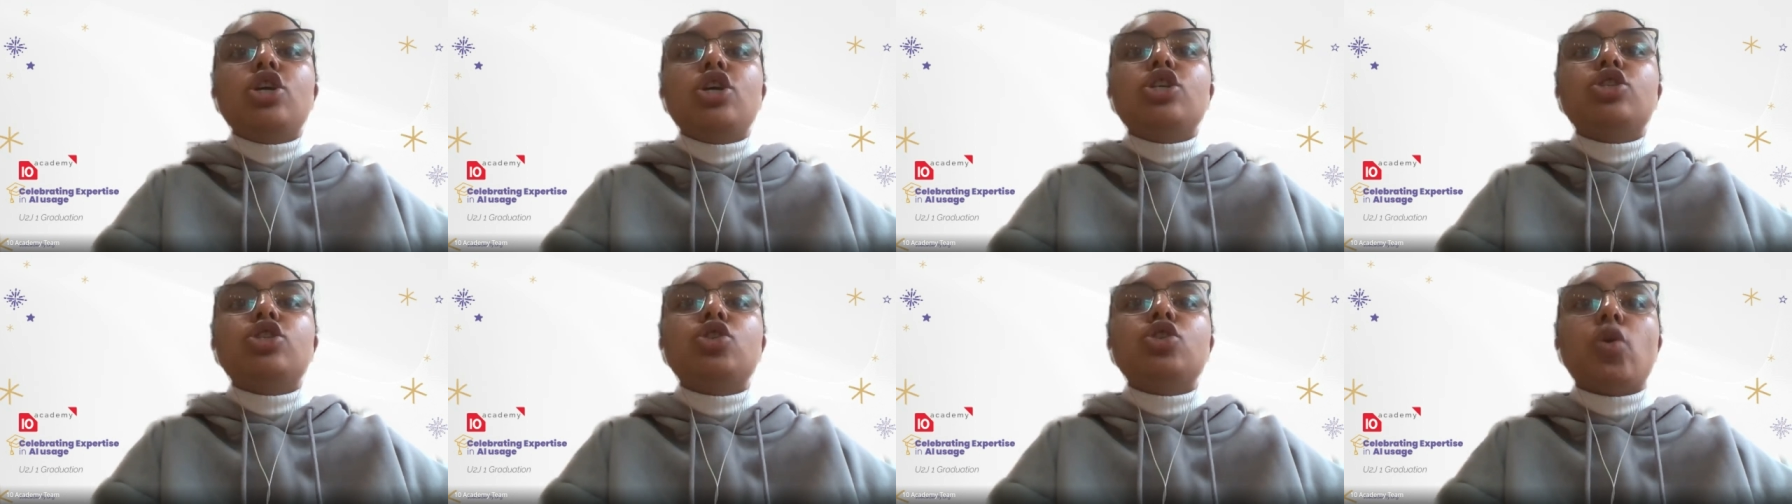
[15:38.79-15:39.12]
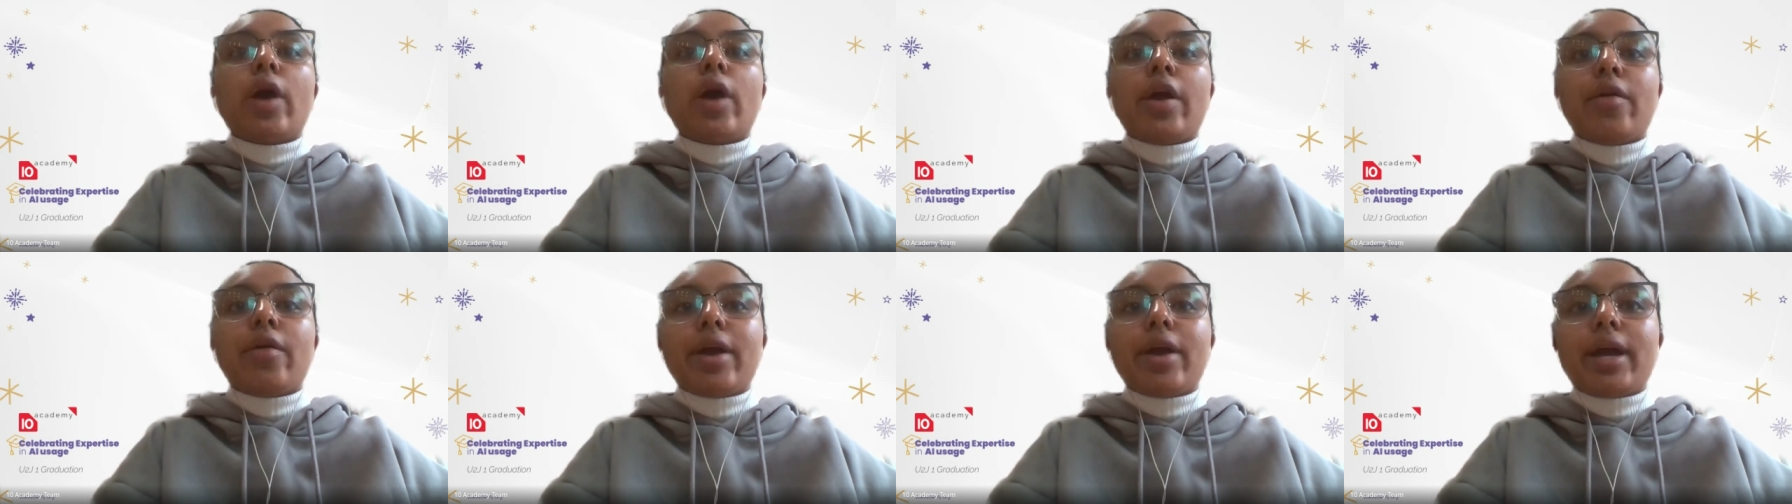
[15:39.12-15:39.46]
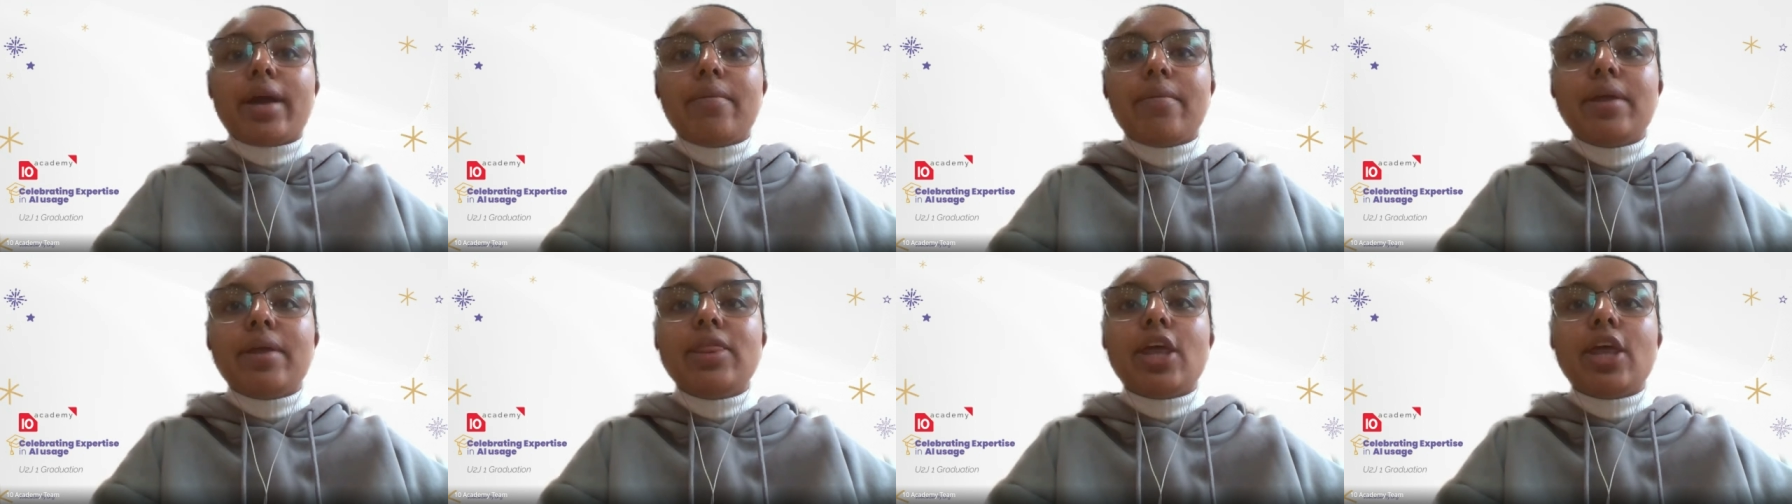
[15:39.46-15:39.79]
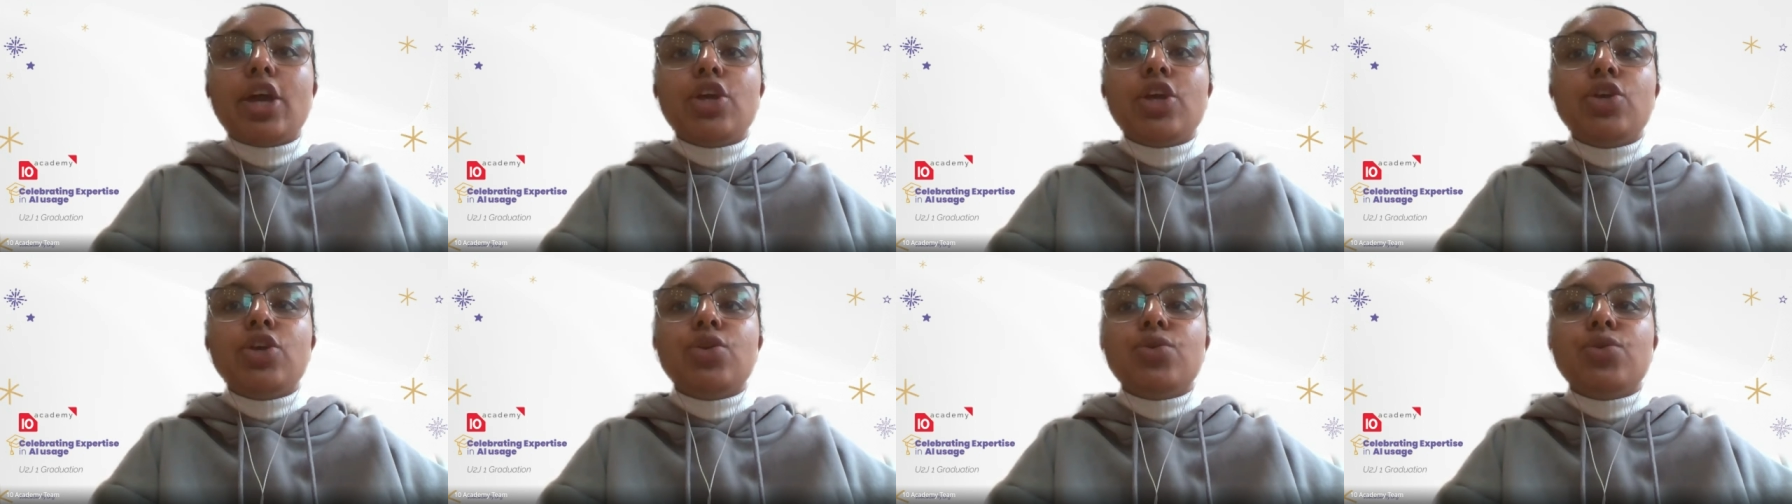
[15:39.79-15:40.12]
So I recommend
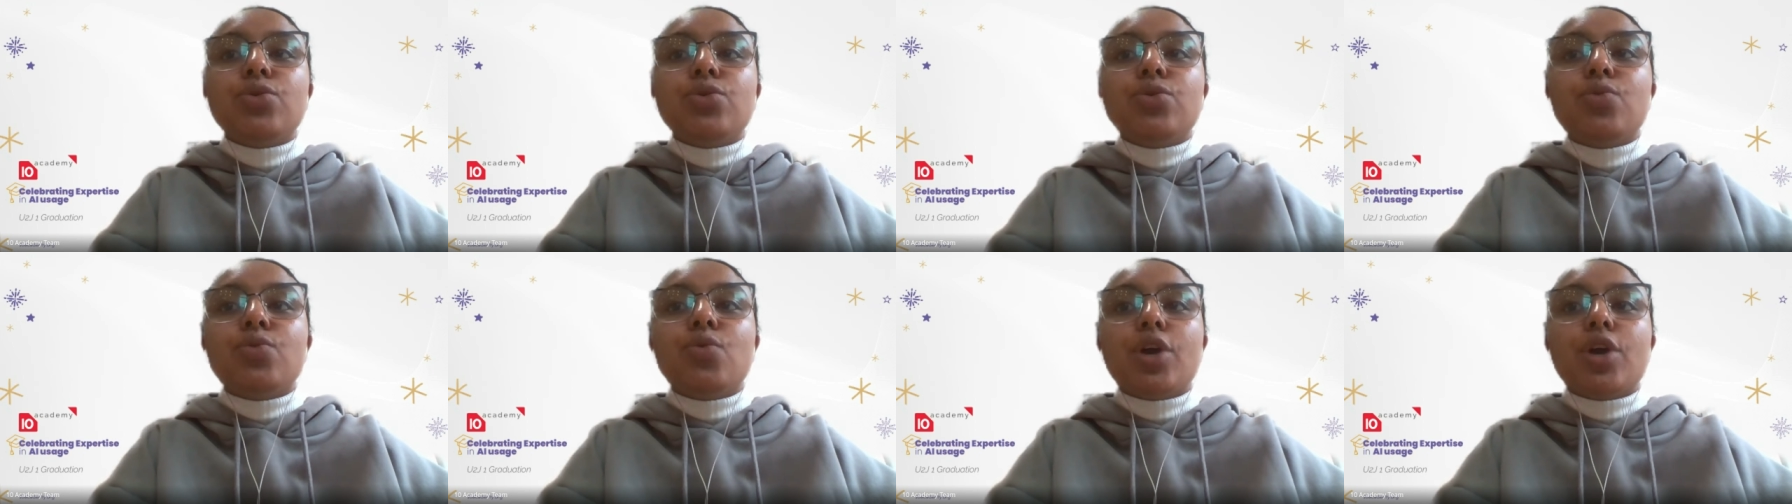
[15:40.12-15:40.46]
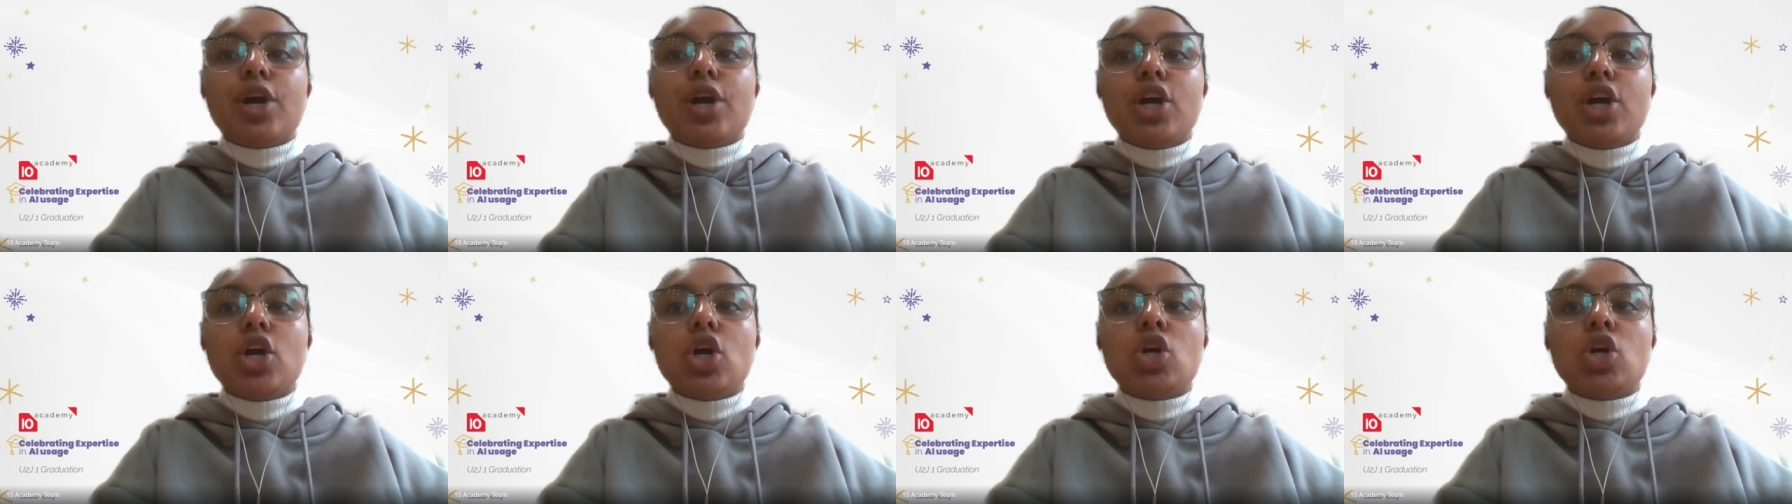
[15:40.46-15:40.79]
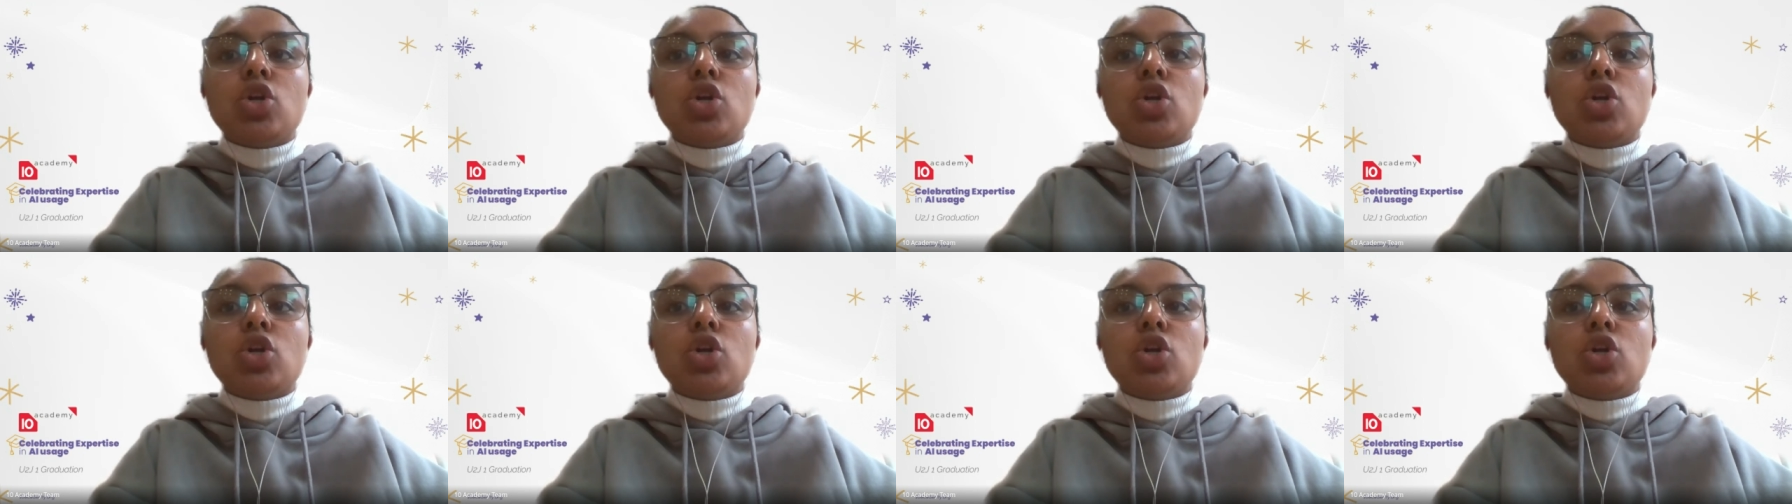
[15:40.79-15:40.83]
that you work